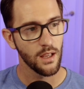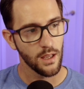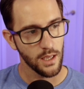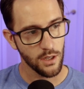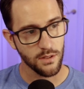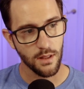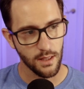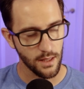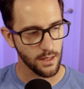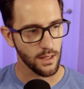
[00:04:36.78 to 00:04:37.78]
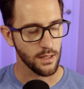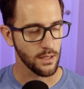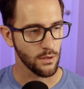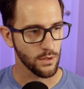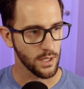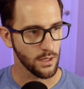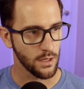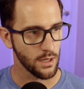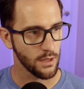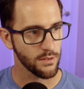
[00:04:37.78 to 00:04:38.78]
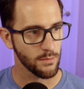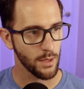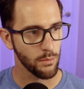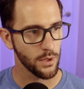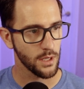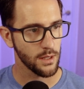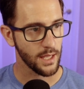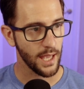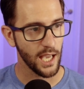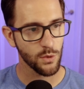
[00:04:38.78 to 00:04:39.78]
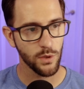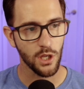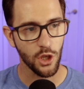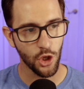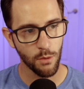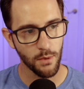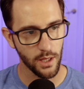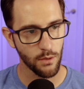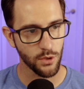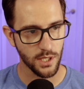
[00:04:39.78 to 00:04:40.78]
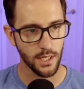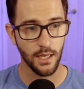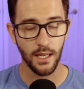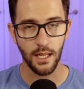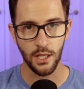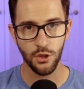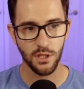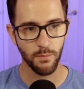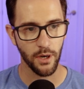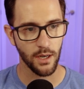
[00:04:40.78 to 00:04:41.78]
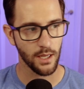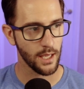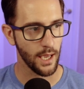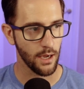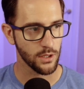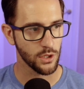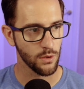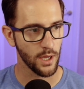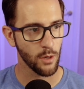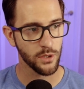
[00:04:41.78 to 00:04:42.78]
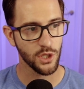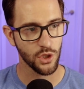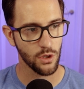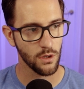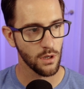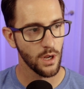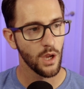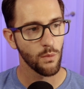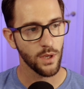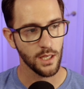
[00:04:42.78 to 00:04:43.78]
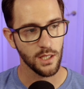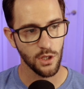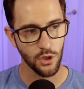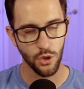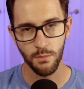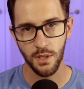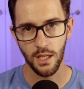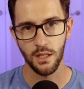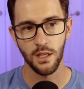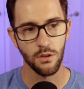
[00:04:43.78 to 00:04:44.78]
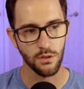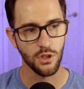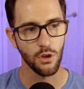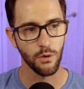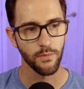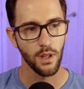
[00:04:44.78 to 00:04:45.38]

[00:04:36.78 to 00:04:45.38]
Here's the thing that they don't hit on enough, in my opinion. The cash we accumulate will sit in an interest-bearing account to help ensure we continue to obtain yield. So